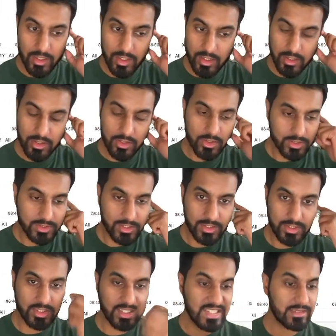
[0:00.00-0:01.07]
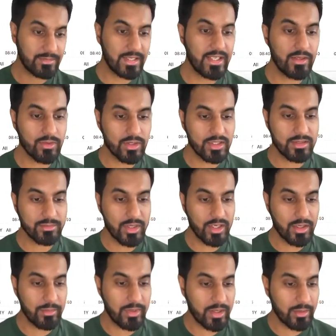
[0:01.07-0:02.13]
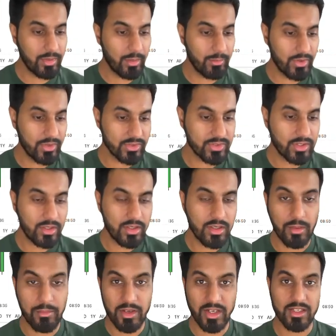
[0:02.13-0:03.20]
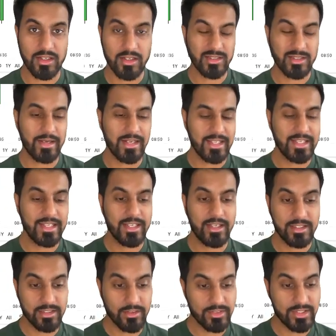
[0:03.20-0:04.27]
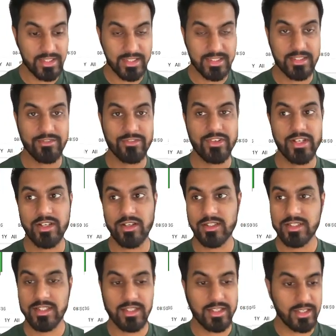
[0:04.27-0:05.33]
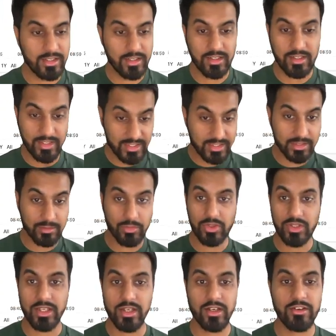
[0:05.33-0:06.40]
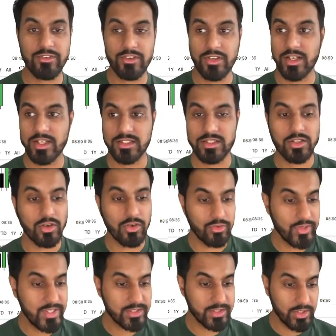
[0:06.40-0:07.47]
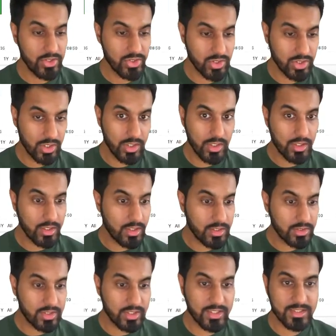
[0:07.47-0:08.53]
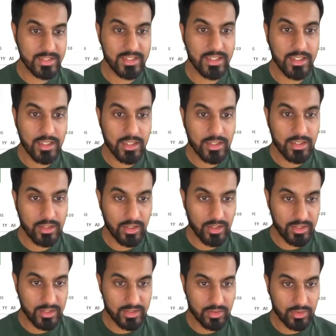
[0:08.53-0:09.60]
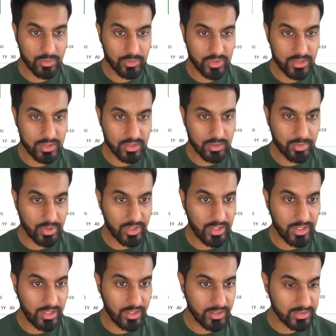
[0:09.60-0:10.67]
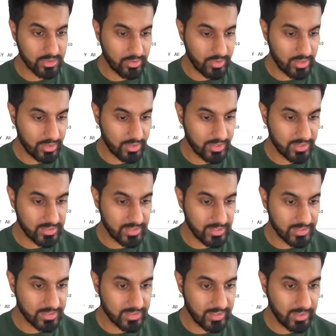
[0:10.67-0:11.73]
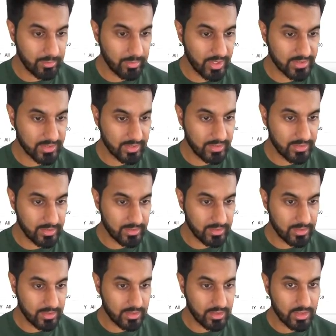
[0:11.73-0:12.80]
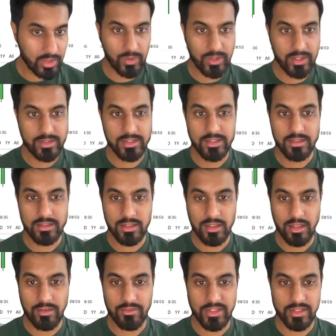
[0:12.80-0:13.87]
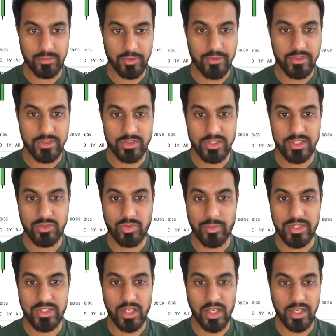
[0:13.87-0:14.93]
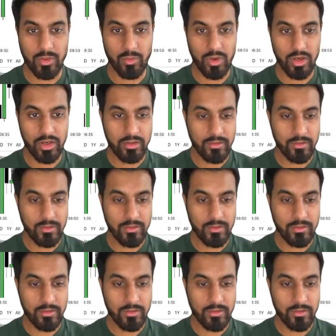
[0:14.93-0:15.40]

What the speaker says: content to explain what these market make and buy models are. I'm not going to explain it here because obviously this is free content, and this is more than enough for you guys to go and research. So you can see, this is not the prior daily high, sorry. This is the buy side liquidity of this move. So this would be target 1.